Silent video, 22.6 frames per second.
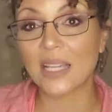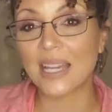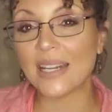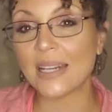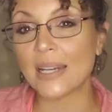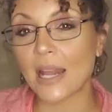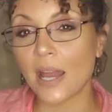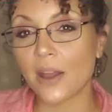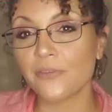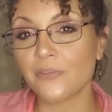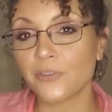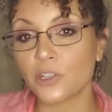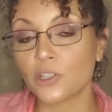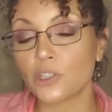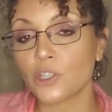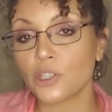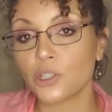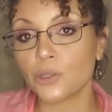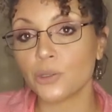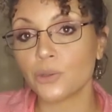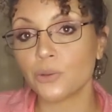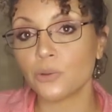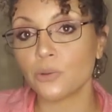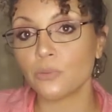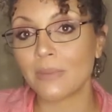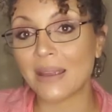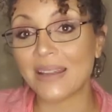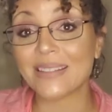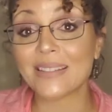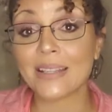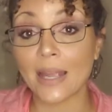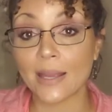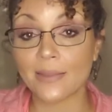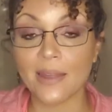in an effort to
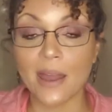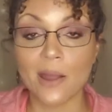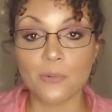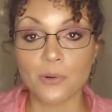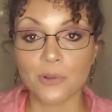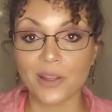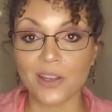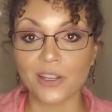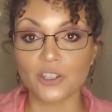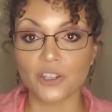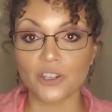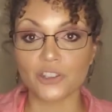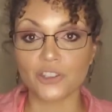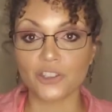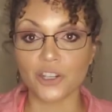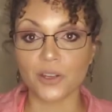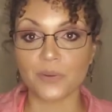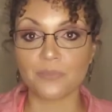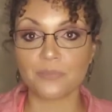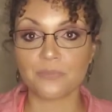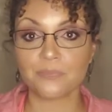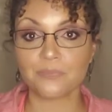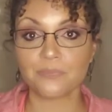maintain that relationship.